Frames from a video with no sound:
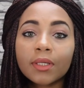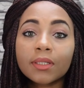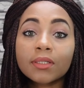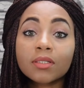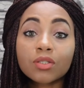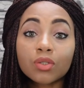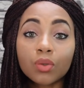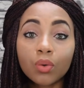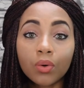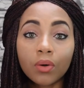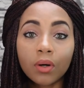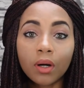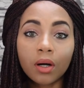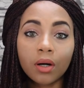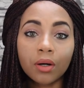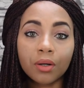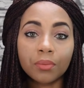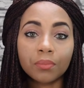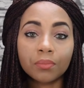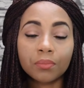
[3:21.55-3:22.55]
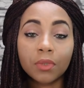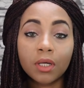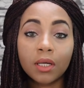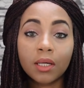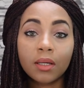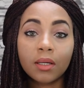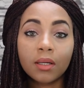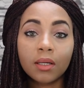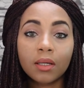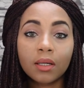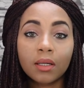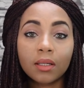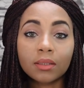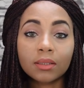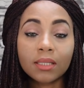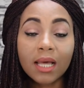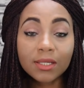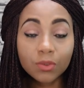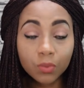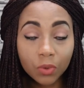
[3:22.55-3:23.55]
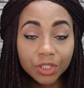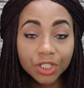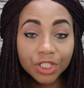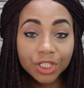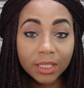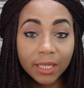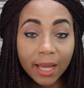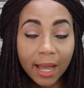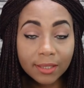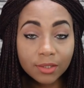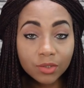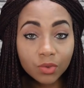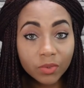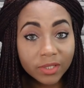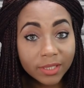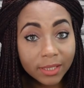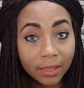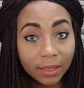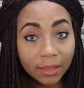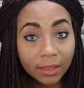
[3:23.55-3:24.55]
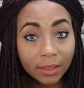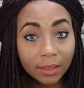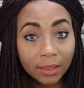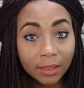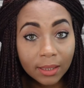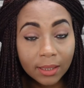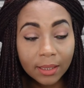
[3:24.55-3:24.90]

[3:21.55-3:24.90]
So that's what she had to say.